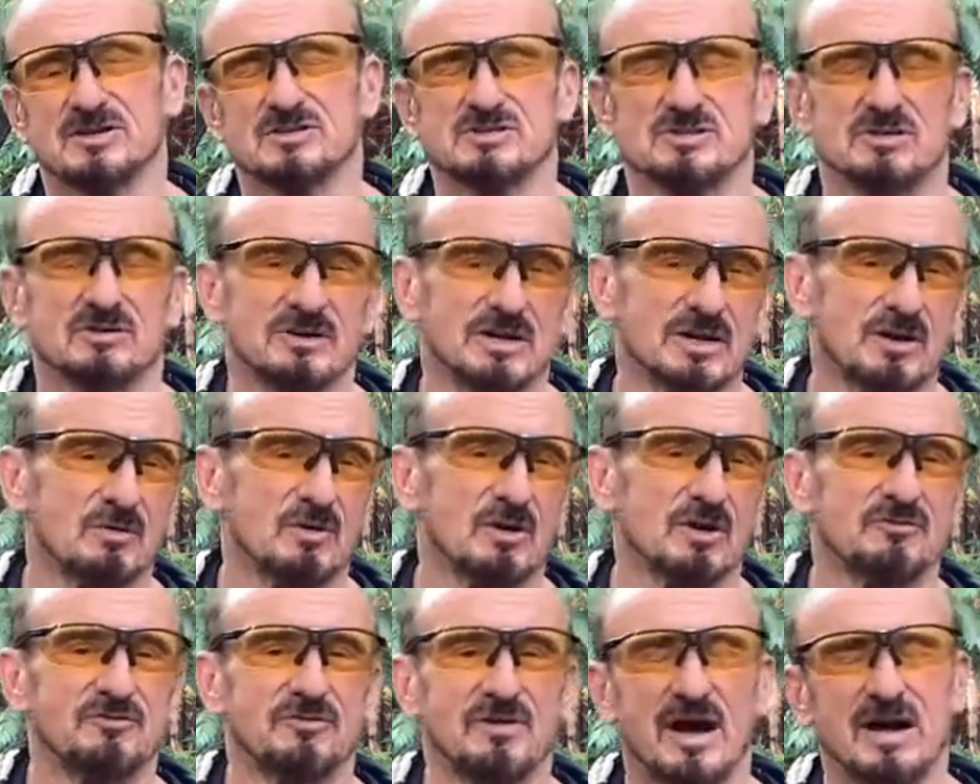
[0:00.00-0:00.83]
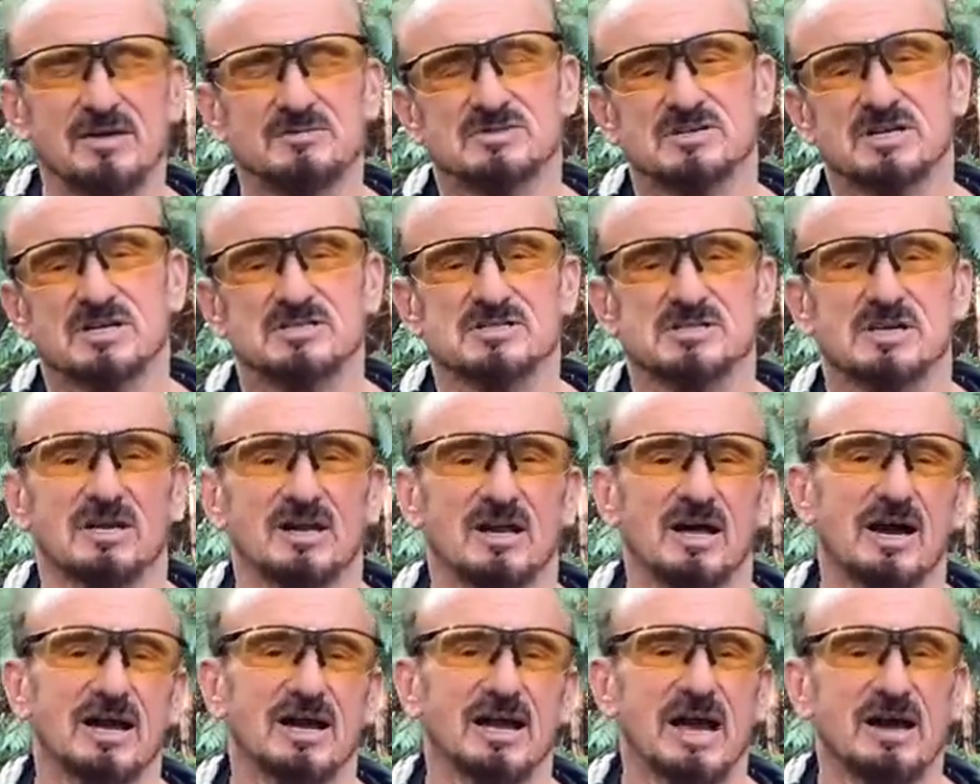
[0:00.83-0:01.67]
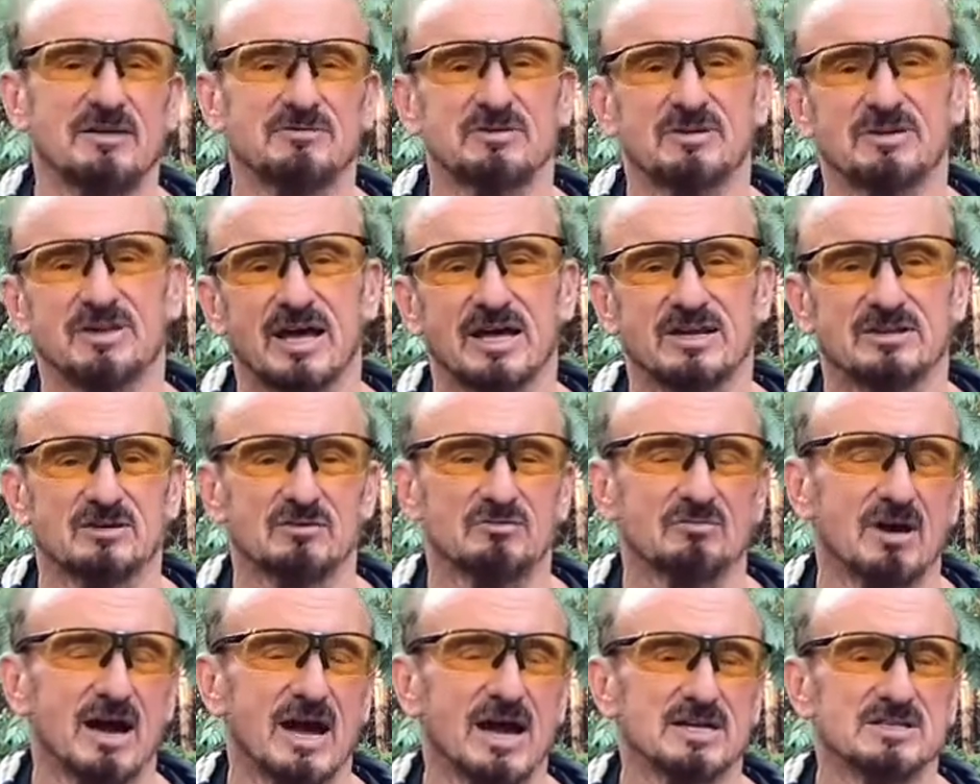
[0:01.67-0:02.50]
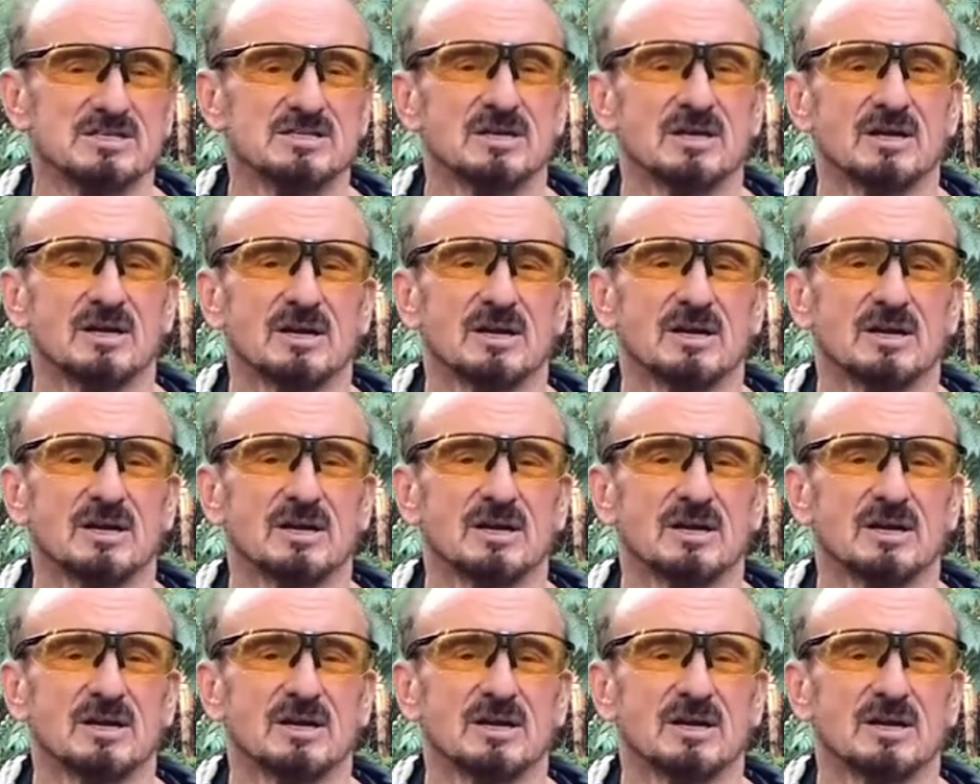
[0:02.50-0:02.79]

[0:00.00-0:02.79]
So anywhere at 5, 6 o'clock after that, the rides